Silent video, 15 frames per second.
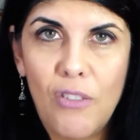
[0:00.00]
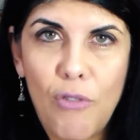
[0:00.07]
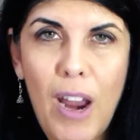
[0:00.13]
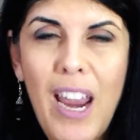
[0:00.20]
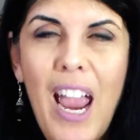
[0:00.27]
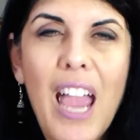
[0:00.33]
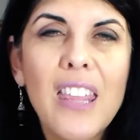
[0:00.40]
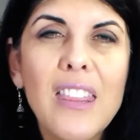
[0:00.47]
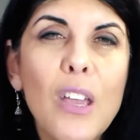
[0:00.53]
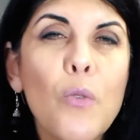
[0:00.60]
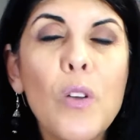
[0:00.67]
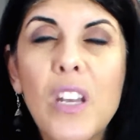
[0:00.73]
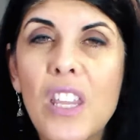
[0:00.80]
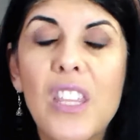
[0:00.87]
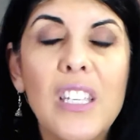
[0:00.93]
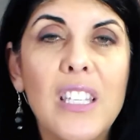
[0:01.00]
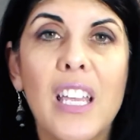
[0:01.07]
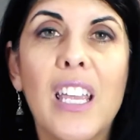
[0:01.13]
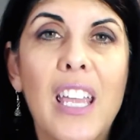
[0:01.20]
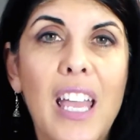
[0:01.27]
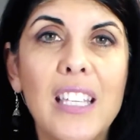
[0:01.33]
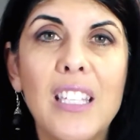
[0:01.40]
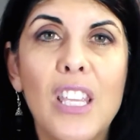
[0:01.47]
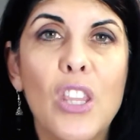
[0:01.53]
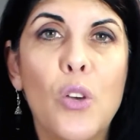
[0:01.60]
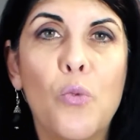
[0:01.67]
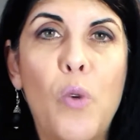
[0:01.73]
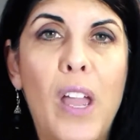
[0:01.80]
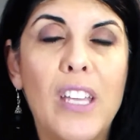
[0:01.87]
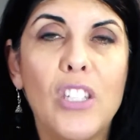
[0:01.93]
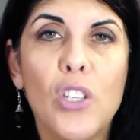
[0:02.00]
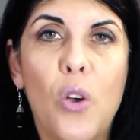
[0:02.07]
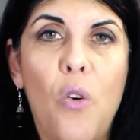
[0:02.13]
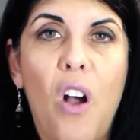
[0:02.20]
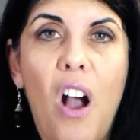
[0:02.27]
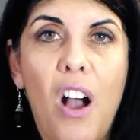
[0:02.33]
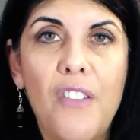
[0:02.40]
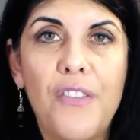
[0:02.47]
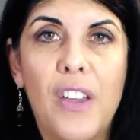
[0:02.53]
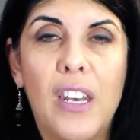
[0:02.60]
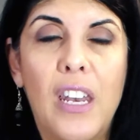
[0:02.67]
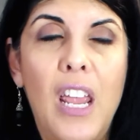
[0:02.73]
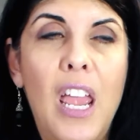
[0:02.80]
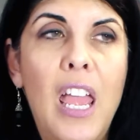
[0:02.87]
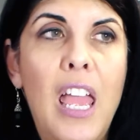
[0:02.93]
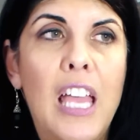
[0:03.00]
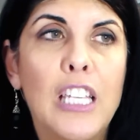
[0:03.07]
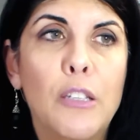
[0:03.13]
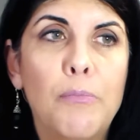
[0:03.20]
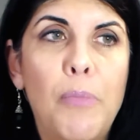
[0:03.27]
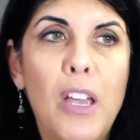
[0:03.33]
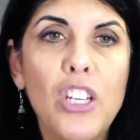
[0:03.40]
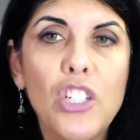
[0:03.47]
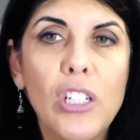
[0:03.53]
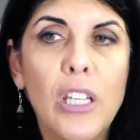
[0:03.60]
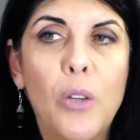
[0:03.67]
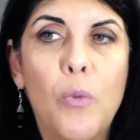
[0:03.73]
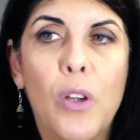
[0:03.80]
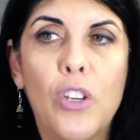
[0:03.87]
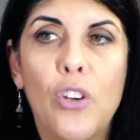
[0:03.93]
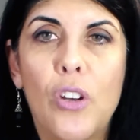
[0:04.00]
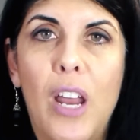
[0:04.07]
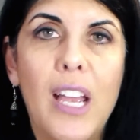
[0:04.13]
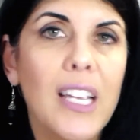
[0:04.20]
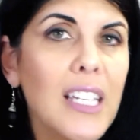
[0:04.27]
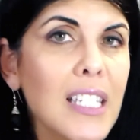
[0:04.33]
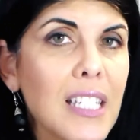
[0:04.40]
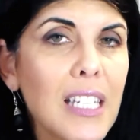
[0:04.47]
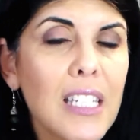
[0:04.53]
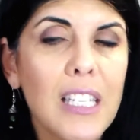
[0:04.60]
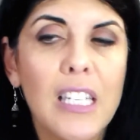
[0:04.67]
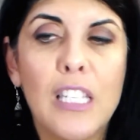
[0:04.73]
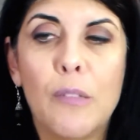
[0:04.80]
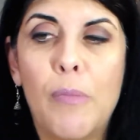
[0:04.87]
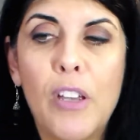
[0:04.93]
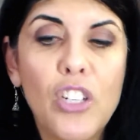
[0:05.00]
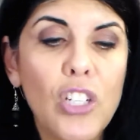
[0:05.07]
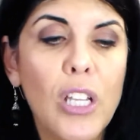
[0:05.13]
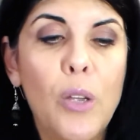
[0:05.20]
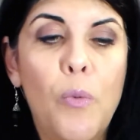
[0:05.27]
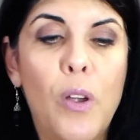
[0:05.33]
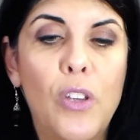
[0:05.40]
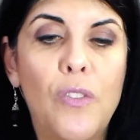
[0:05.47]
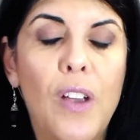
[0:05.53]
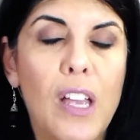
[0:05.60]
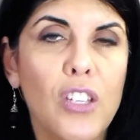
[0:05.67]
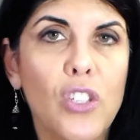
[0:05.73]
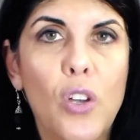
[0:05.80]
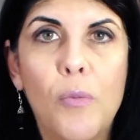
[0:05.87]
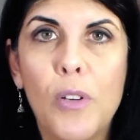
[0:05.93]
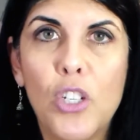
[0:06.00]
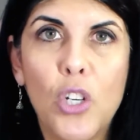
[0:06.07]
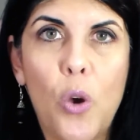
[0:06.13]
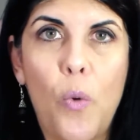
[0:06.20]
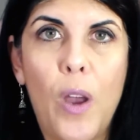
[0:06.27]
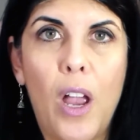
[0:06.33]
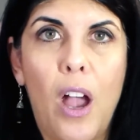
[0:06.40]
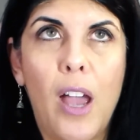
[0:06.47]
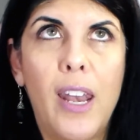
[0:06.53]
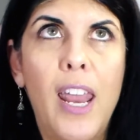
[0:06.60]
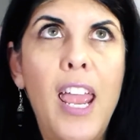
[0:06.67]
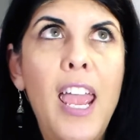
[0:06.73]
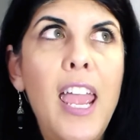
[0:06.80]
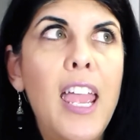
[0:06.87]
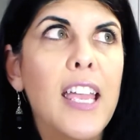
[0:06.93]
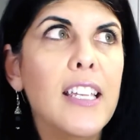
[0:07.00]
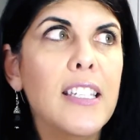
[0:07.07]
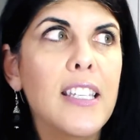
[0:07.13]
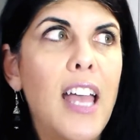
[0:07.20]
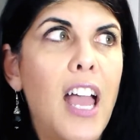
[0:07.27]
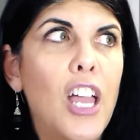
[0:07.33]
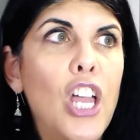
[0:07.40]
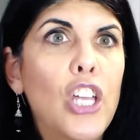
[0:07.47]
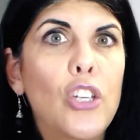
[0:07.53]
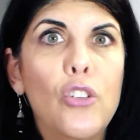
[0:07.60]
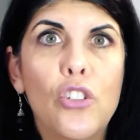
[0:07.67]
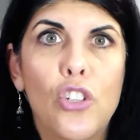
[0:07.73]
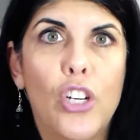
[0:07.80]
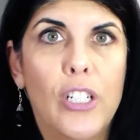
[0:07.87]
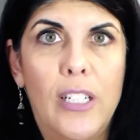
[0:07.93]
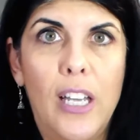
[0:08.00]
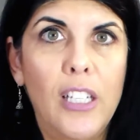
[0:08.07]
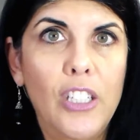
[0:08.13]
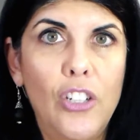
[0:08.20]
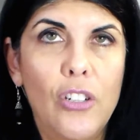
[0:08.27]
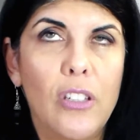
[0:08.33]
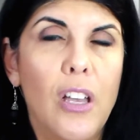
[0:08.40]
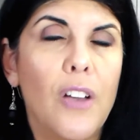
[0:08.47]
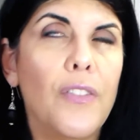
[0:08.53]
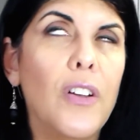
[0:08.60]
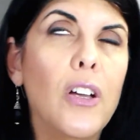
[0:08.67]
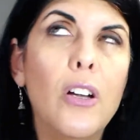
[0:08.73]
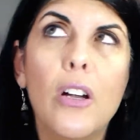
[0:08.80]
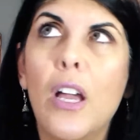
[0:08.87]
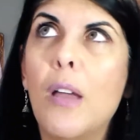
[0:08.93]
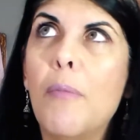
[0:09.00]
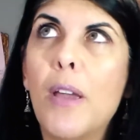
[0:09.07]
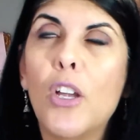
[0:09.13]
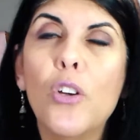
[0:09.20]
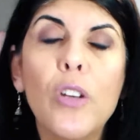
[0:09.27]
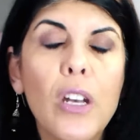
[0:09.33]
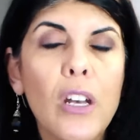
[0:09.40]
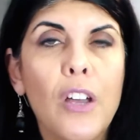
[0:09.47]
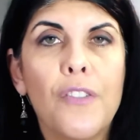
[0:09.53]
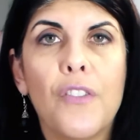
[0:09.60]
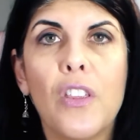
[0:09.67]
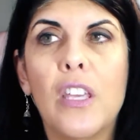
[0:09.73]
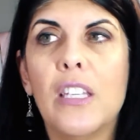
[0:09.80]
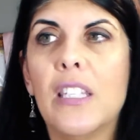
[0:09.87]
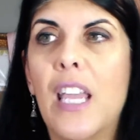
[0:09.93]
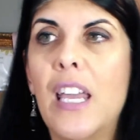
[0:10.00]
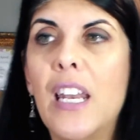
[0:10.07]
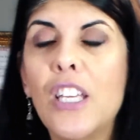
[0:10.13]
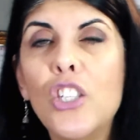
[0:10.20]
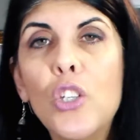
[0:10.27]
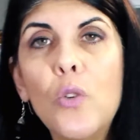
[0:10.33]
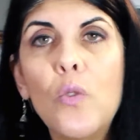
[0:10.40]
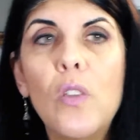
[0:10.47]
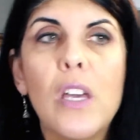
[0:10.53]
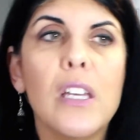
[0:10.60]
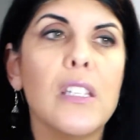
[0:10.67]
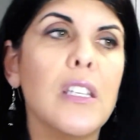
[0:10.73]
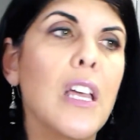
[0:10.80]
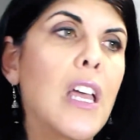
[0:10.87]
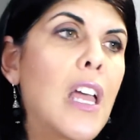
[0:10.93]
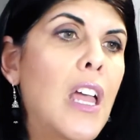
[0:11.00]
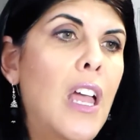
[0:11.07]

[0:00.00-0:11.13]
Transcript: right? I think one of the things that gets in the way so often, especially when you're not consistent, especially when you've got so much going on, is that you start telling yourself, oh, am I good enough for this? Can I do this?